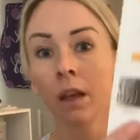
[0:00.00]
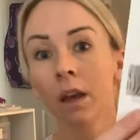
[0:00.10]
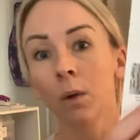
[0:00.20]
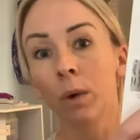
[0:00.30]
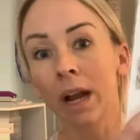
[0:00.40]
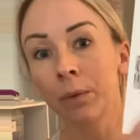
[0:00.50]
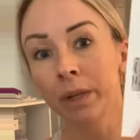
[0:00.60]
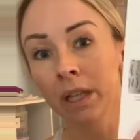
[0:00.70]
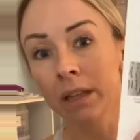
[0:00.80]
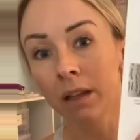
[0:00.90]
What I
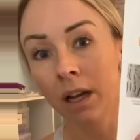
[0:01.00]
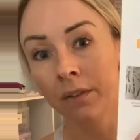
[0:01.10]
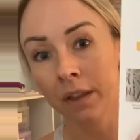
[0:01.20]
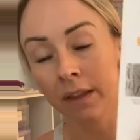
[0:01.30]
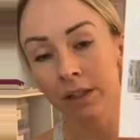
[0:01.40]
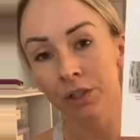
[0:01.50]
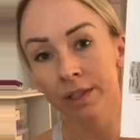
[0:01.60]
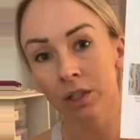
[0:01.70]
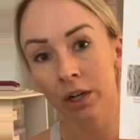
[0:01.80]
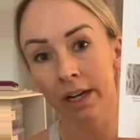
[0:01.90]
really love that they just
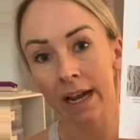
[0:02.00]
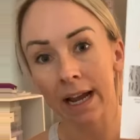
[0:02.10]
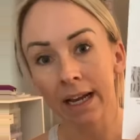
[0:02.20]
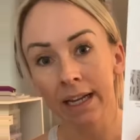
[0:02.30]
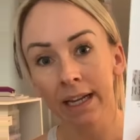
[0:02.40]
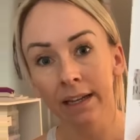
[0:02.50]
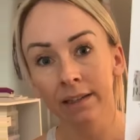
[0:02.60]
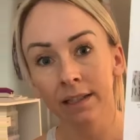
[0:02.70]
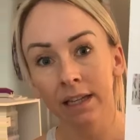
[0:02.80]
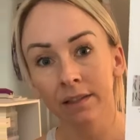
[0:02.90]
started adding
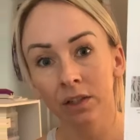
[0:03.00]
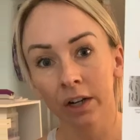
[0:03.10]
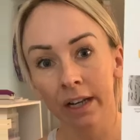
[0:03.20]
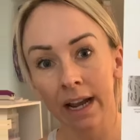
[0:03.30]
is they started